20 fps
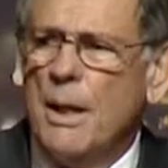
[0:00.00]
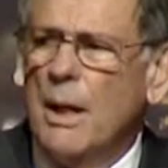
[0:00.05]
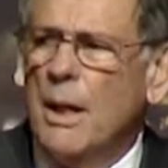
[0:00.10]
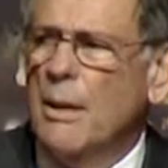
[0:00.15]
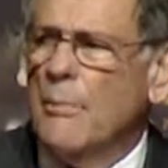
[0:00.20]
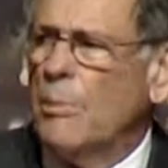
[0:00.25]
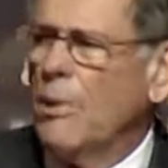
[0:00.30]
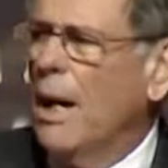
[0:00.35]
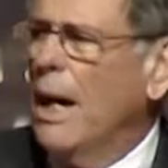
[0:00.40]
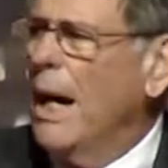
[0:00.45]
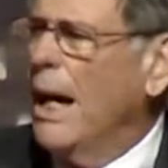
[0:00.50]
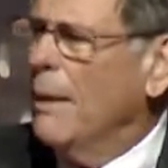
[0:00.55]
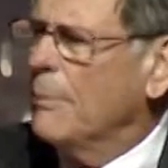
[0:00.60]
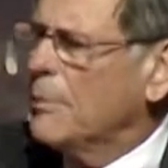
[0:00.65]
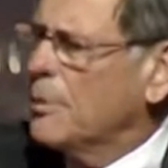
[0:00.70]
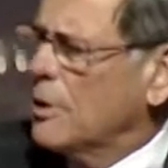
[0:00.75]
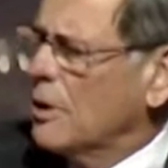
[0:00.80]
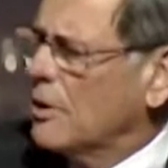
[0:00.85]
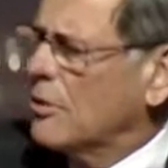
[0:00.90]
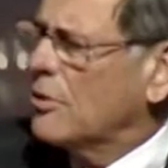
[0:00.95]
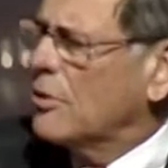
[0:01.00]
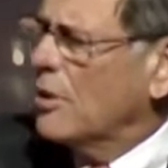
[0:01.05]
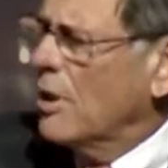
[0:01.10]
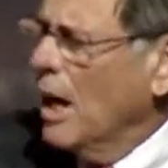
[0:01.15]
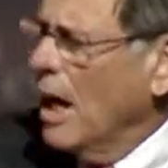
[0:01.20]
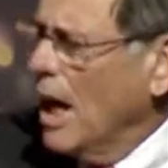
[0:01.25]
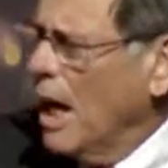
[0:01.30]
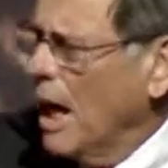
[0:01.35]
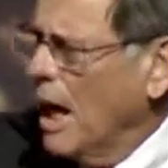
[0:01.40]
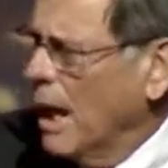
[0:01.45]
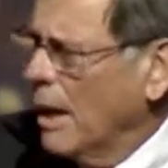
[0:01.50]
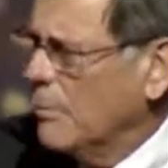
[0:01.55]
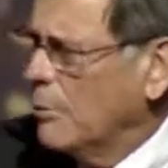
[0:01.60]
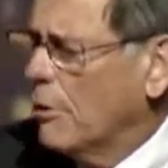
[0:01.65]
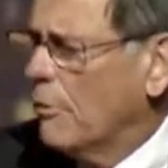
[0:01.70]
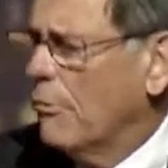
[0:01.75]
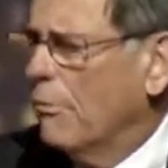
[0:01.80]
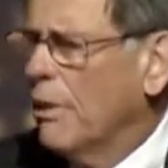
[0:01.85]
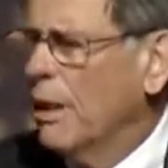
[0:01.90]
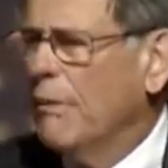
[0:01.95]
Perhaps it's time
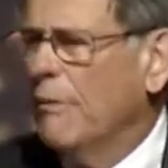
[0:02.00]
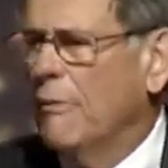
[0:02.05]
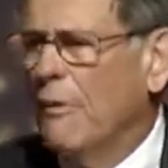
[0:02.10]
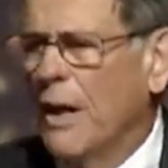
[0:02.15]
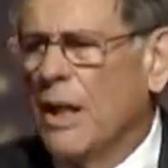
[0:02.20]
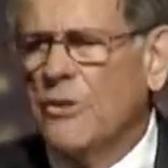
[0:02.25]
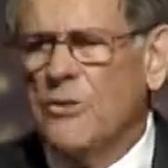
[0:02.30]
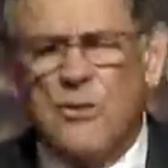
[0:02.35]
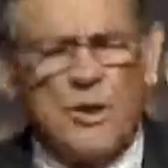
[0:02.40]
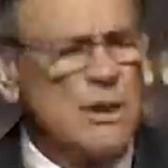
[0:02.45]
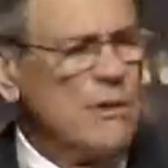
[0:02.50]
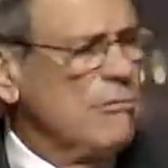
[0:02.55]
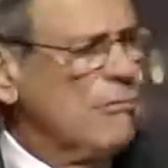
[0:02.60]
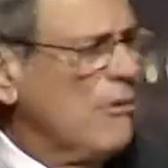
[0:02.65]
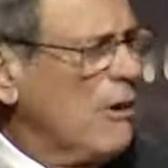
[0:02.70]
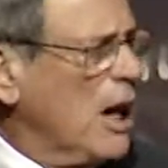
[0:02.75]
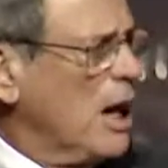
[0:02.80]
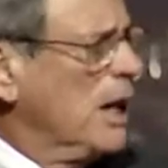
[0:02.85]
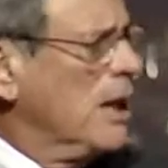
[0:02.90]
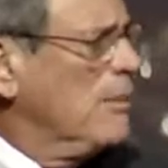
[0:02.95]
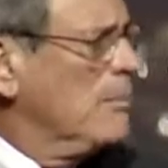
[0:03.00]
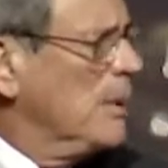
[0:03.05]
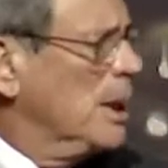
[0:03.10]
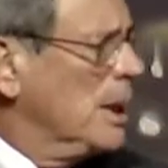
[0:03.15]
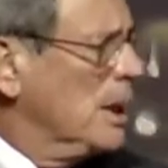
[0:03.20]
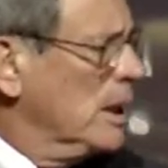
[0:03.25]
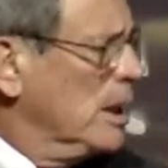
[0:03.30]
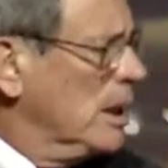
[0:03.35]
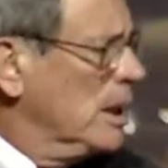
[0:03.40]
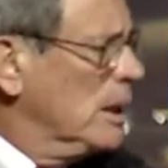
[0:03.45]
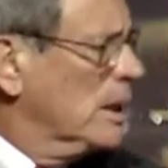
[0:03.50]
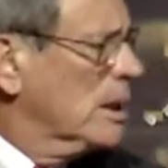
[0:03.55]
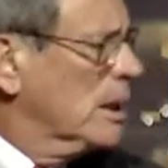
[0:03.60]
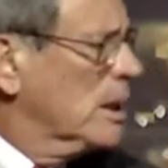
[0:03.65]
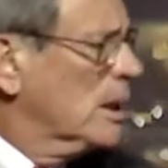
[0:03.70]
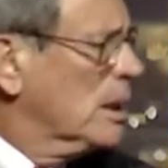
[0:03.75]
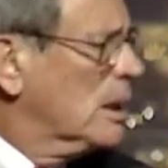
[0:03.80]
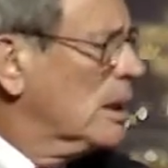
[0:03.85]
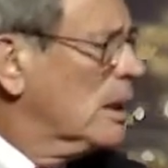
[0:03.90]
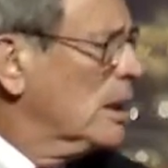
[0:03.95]
to revisit
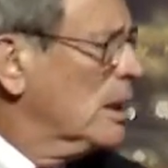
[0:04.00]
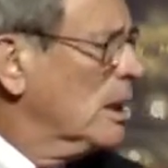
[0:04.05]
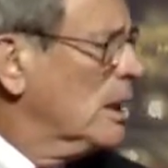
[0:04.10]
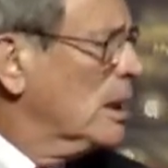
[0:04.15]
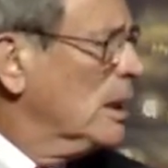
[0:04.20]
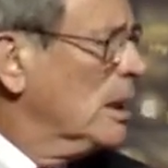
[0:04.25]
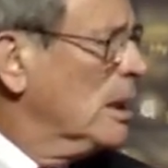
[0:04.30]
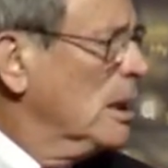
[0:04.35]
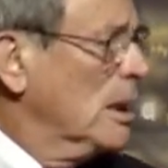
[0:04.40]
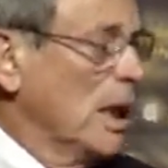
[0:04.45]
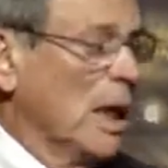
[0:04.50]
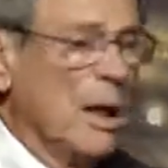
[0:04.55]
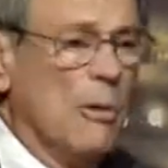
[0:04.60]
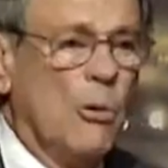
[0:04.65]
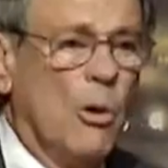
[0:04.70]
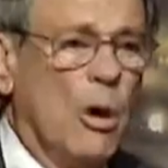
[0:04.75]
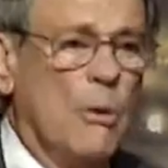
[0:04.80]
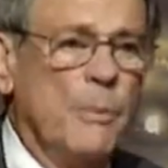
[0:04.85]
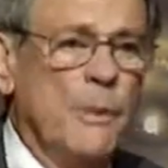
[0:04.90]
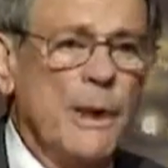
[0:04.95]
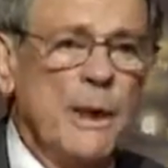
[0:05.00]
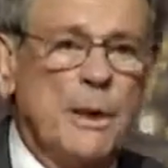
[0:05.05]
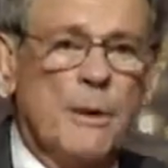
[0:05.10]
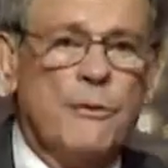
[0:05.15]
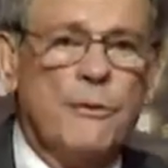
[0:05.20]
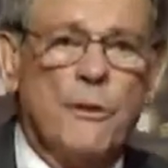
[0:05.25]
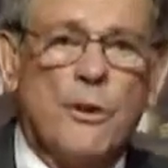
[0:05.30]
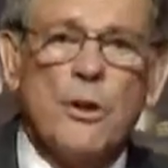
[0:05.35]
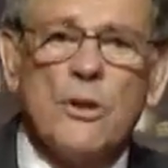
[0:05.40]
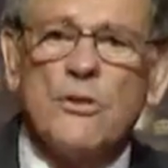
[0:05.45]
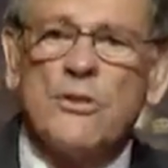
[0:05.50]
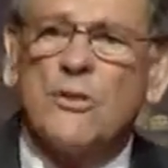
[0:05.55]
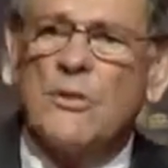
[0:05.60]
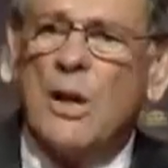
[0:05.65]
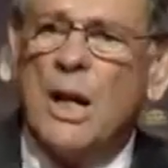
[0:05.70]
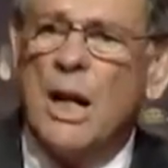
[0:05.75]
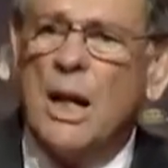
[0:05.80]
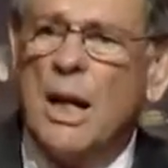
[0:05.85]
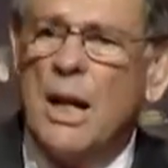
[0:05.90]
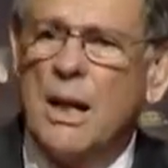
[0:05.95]
Runnymede. And it won't be the first
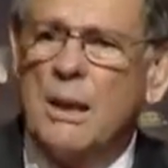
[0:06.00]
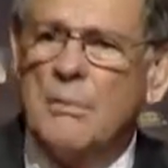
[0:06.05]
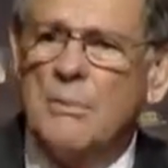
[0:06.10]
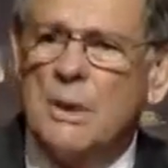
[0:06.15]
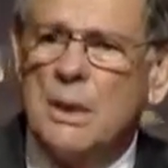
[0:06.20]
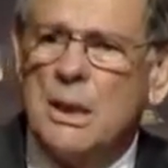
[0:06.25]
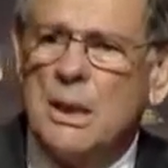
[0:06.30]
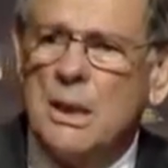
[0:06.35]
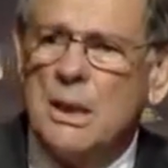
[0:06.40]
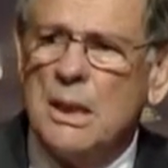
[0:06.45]
time.